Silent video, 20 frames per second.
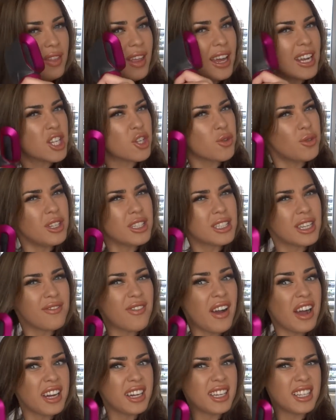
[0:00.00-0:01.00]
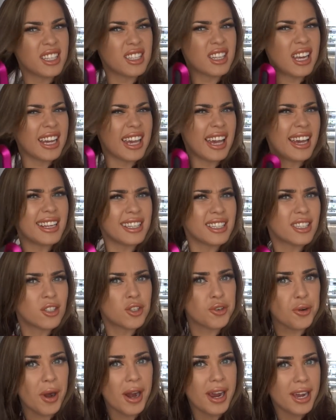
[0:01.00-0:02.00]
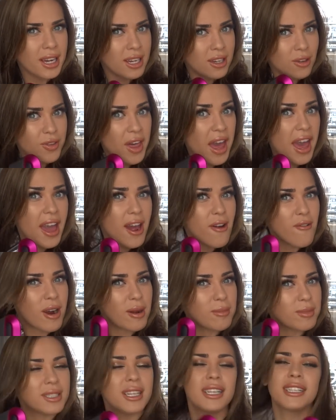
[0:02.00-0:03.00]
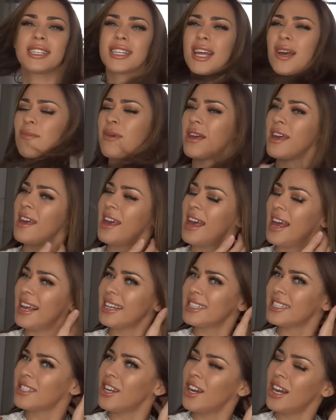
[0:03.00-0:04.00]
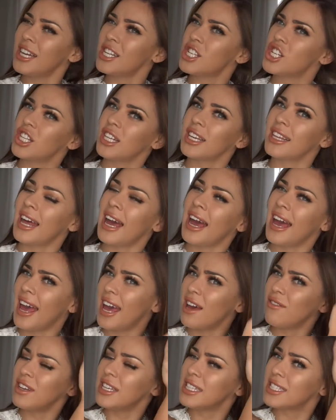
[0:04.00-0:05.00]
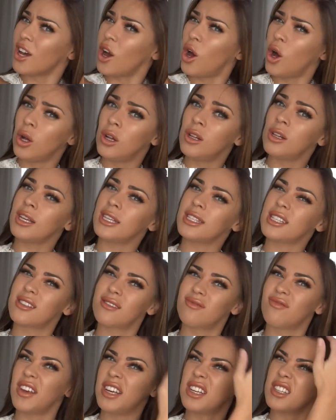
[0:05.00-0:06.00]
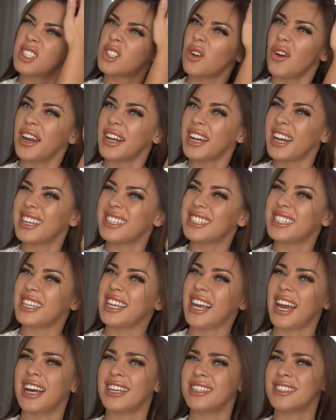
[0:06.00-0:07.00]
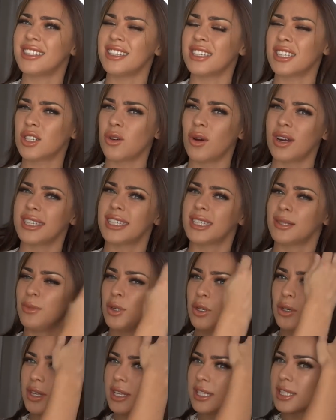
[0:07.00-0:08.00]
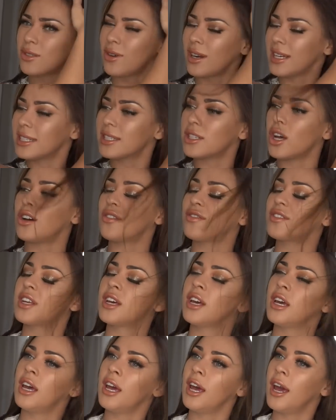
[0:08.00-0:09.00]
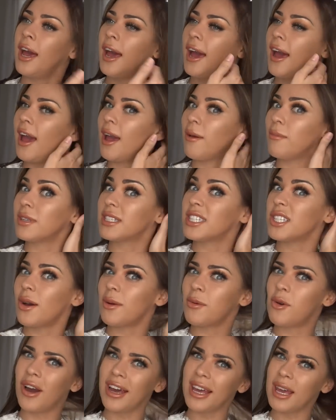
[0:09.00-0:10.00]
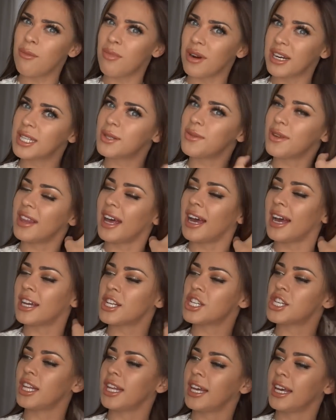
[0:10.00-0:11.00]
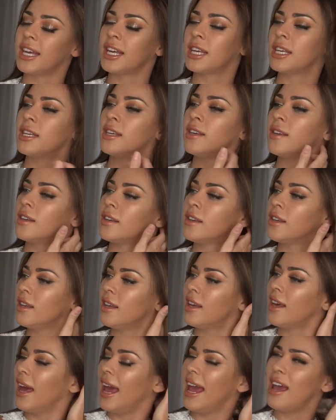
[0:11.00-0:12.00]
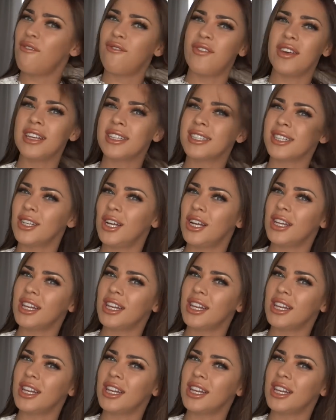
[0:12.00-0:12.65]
The actual device, I guess, dryer, the AirWrap system, it's not actually that heavy to hold. It feels quite nice in your hands. It's quite smooth, it's quite soft. So I'm quite impressed with that actually. It feels